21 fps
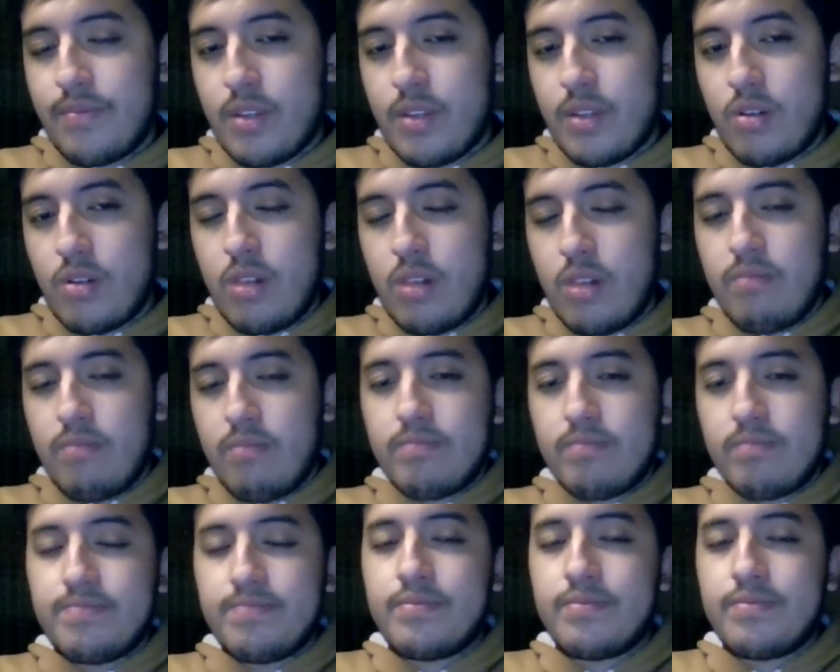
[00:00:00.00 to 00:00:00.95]
Okay,
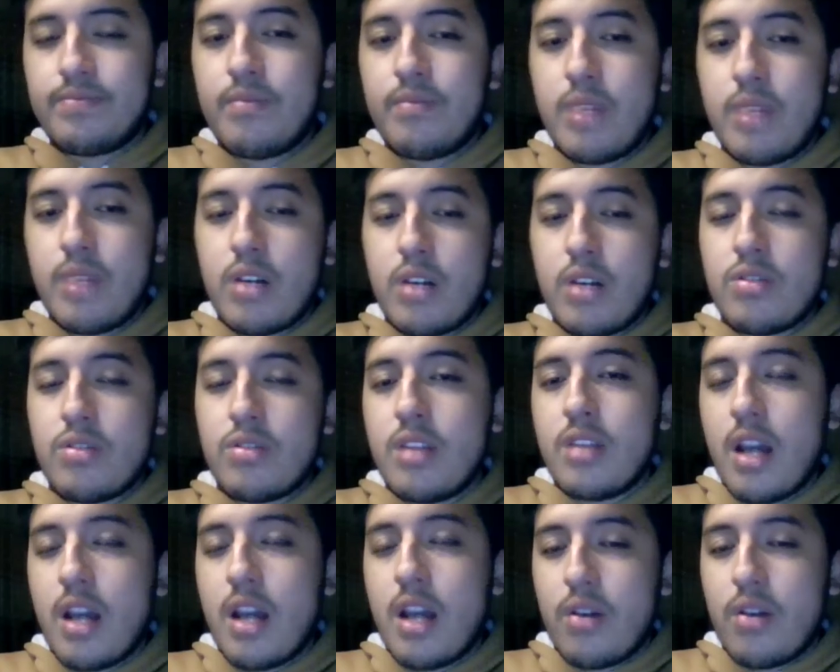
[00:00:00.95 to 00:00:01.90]
because
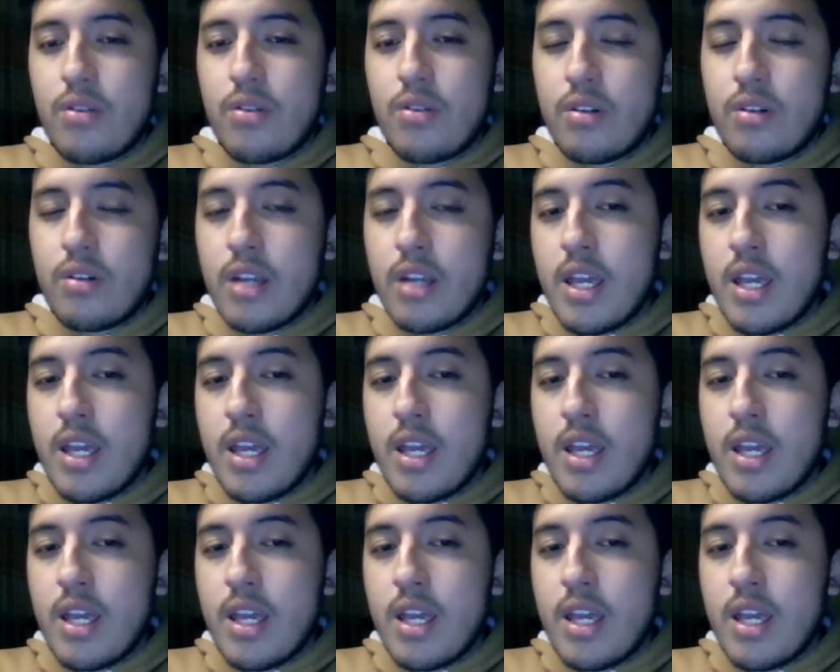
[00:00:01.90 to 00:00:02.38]
the author,